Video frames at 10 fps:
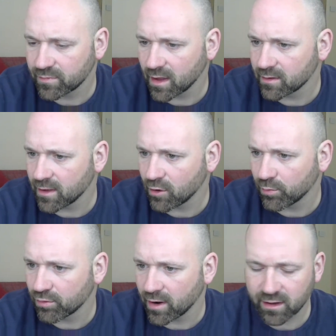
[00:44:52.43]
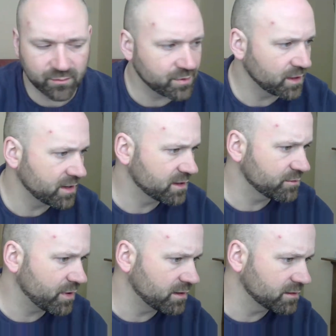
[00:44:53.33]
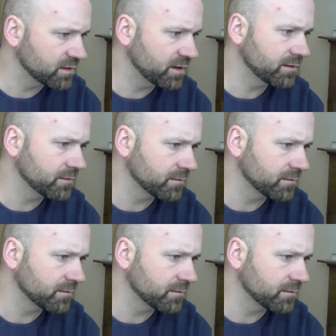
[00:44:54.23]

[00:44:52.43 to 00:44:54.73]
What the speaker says: They operate completely independently.